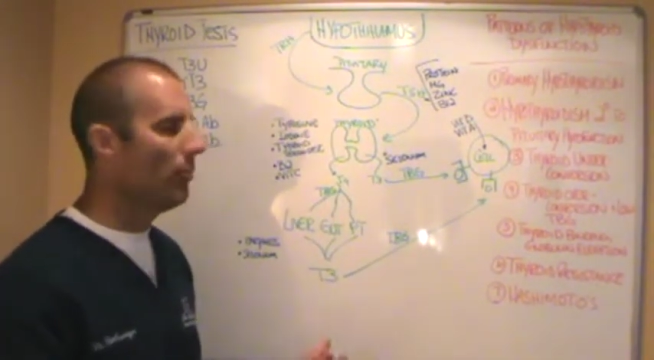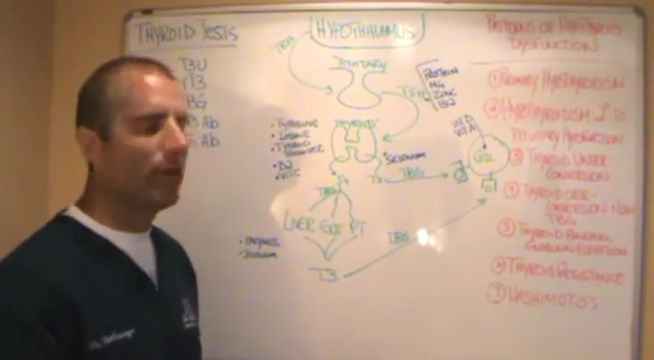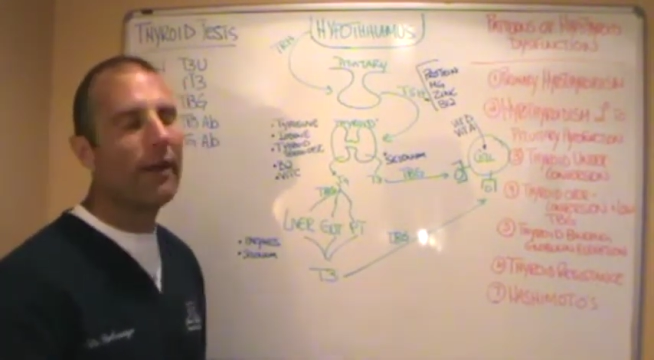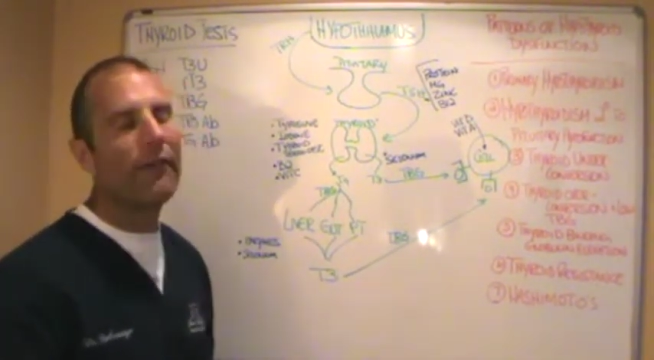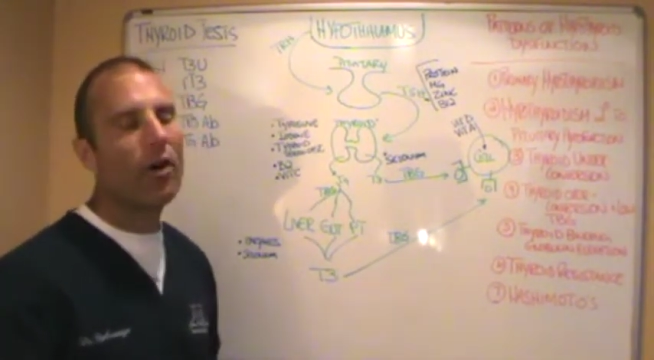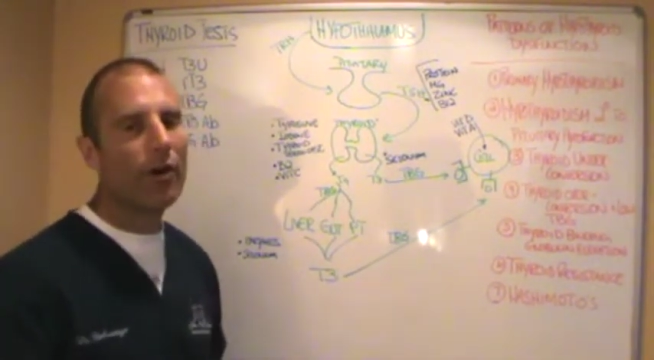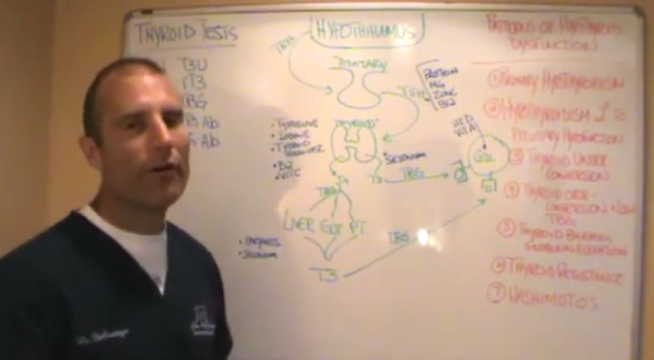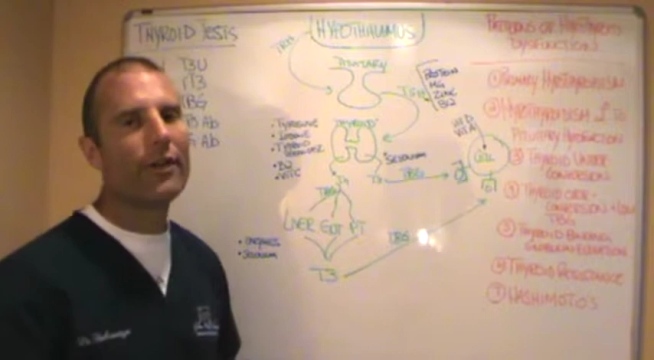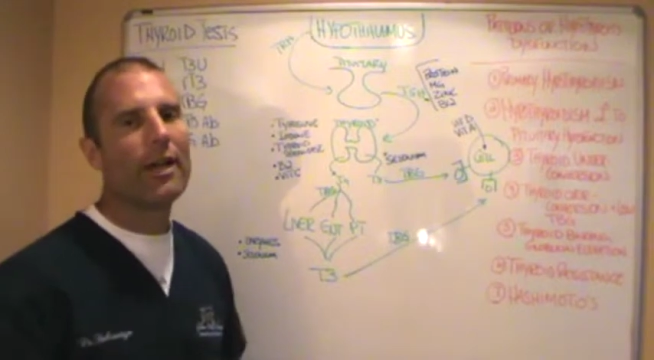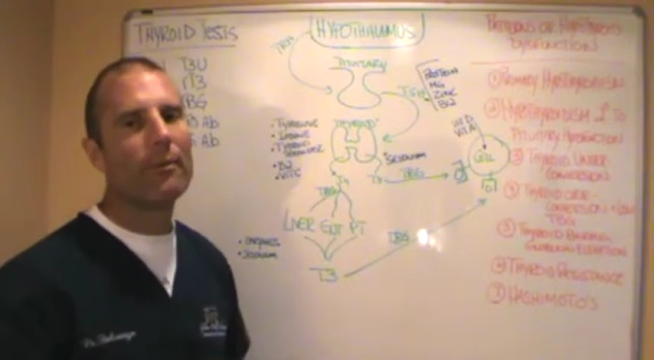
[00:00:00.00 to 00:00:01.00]
we're going to have a
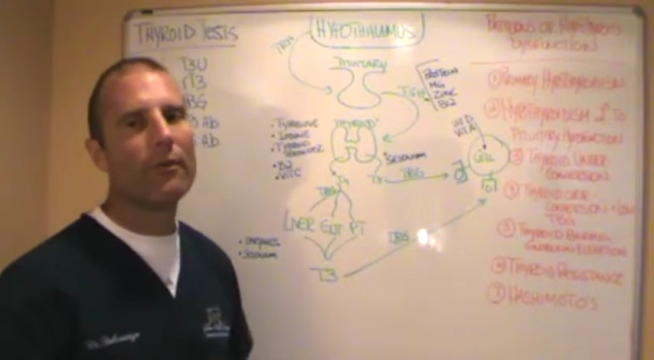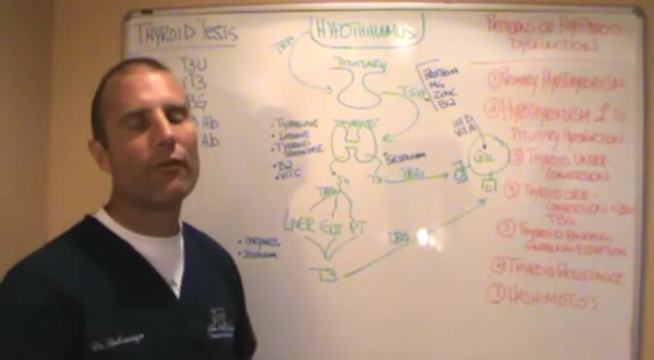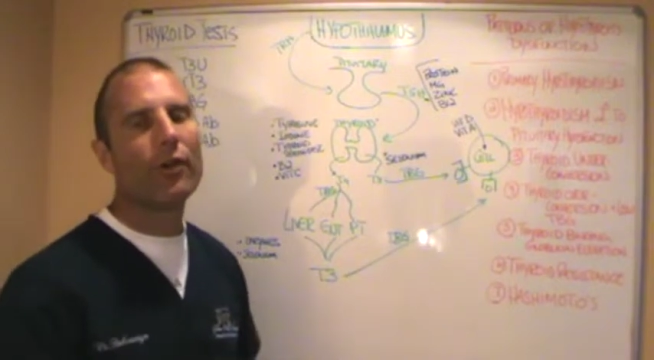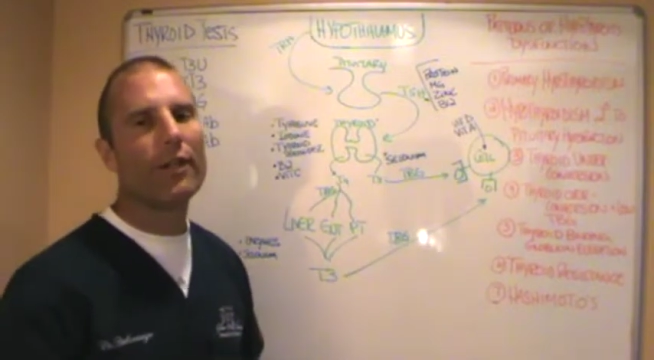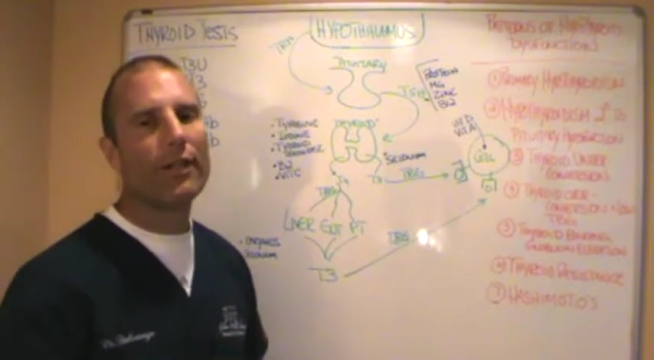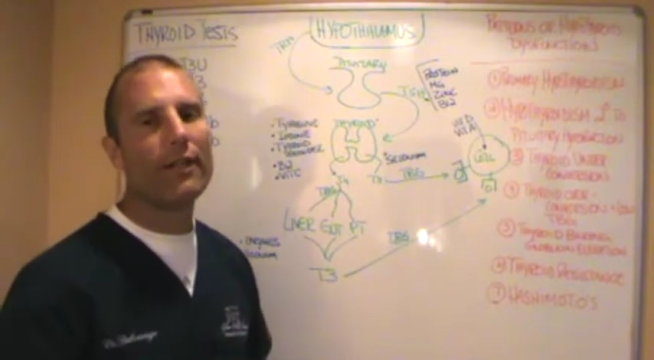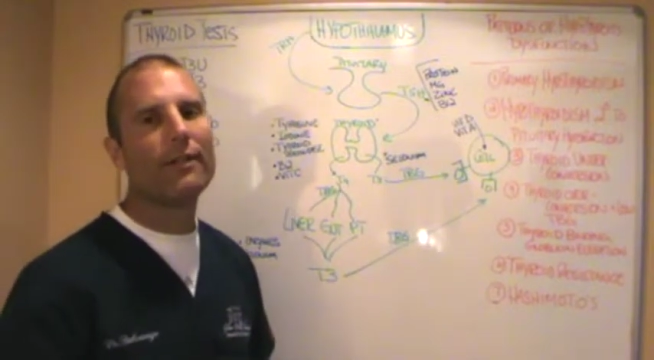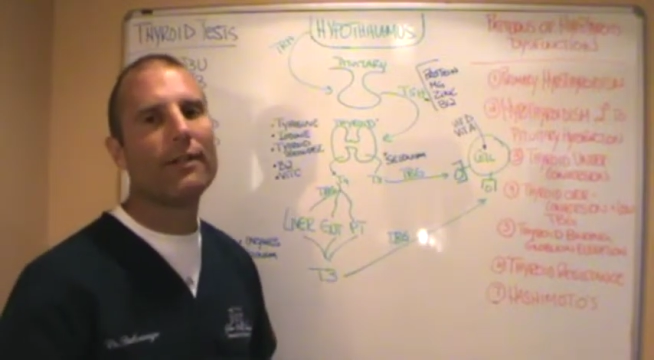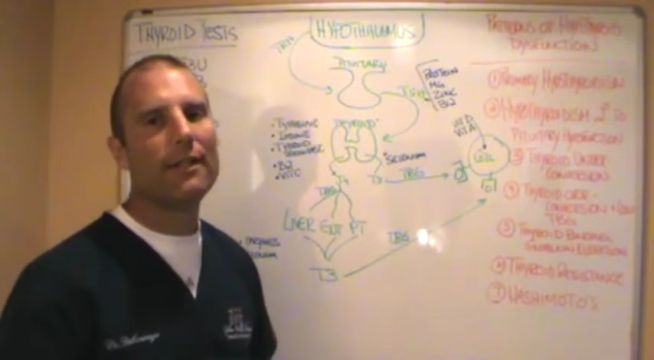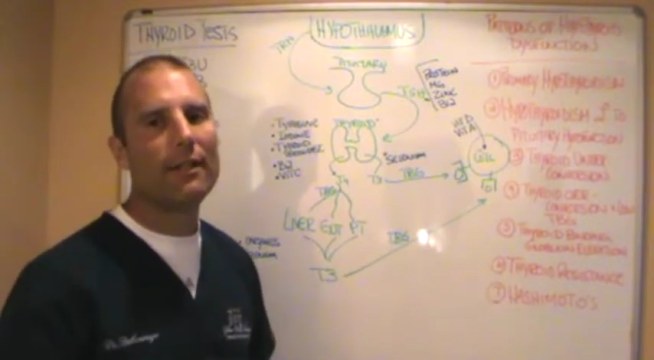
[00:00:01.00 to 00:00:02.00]
hard time converting it
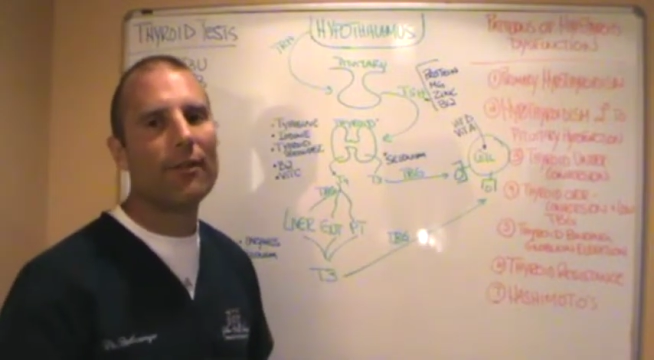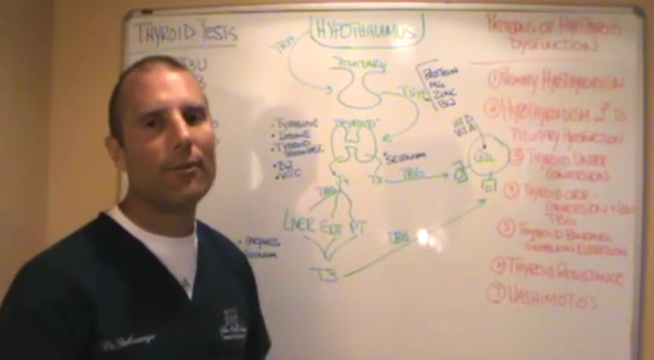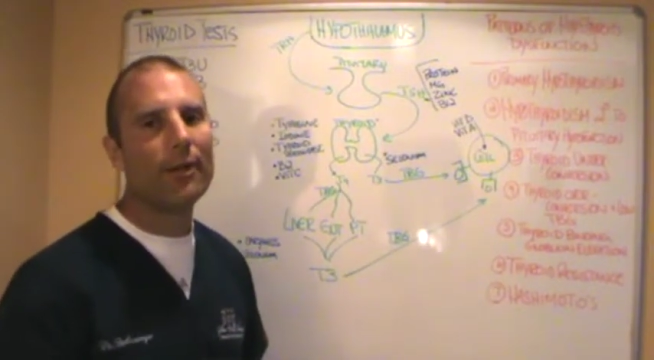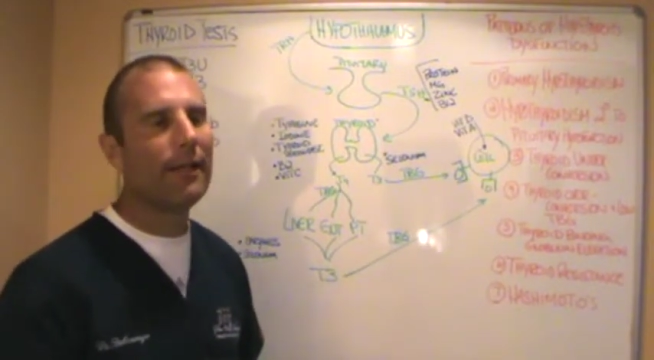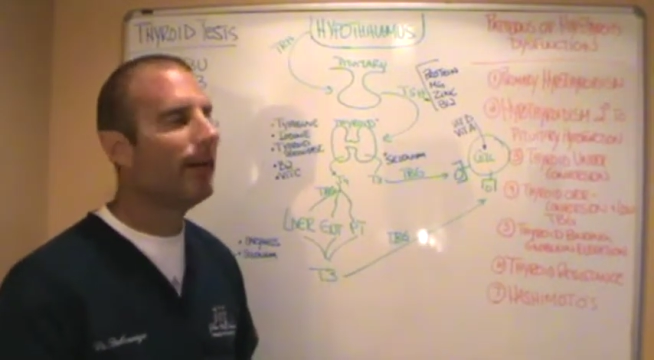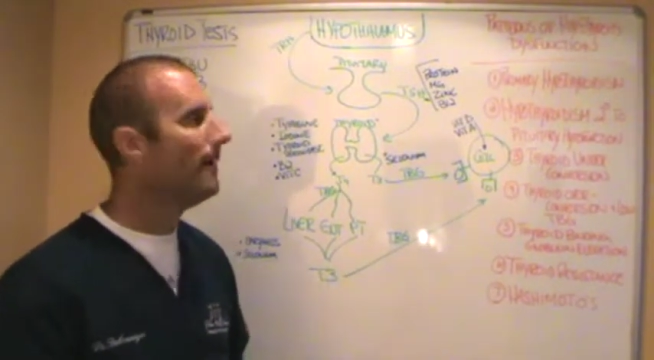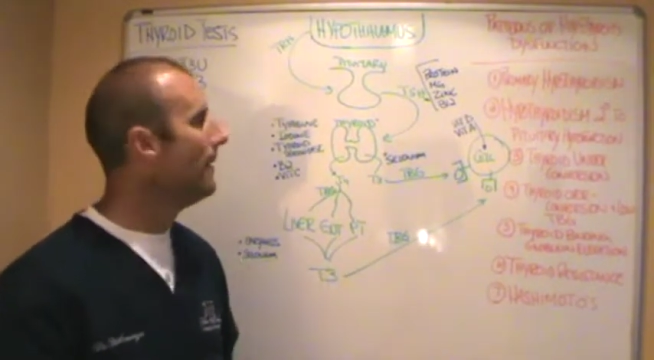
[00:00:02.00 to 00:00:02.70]
into T3.